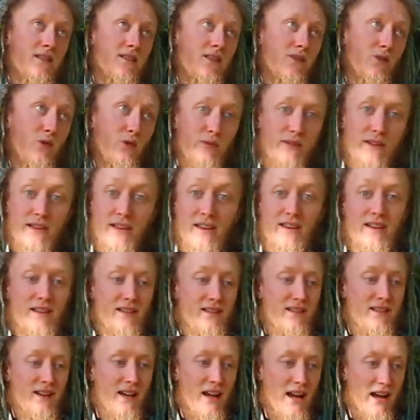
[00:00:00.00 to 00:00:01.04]
all
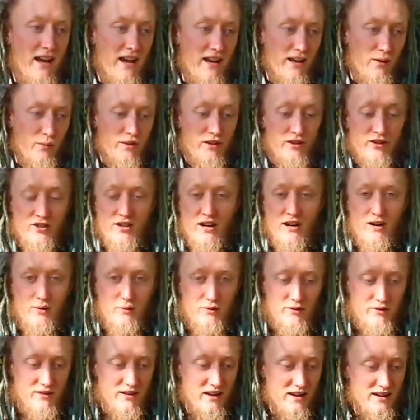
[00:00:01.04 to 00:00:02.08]
year. And I wanted to share it
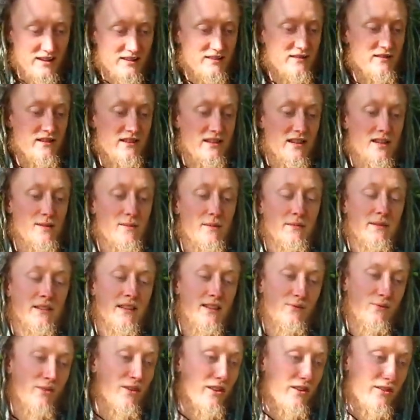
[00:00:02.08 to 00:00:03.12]
with you guys so you can keep up to
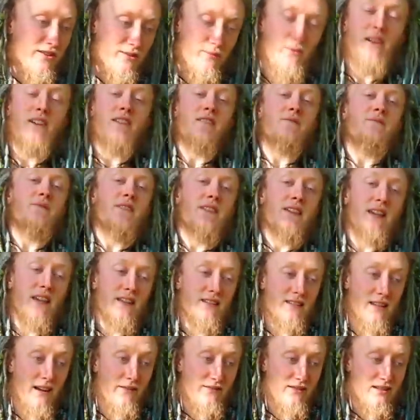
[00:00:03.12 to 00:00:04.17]
date with her as well, in
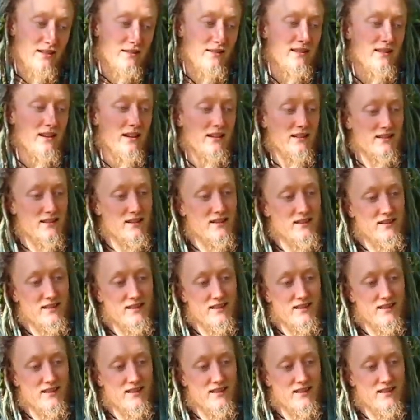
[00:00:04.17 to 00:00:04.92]
case you haven't seen this yet.